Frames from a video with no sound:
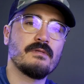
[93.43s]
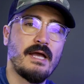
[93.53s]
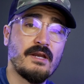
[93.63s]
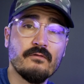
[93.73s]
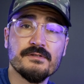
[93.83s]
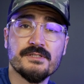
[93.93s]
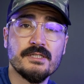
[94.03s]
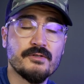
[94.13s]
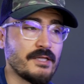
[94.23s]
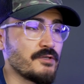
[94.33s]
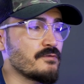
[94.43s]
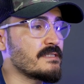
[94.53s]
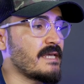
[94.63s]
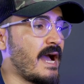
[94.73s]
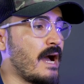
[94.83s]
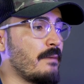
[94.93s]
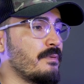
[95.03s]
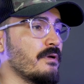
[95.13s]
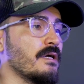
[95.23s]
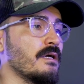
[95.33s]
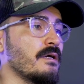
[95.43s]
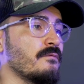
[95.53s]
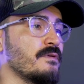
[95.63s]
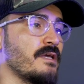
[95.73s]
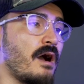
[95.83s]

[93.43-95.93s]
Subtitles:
And obviously you can use the app with the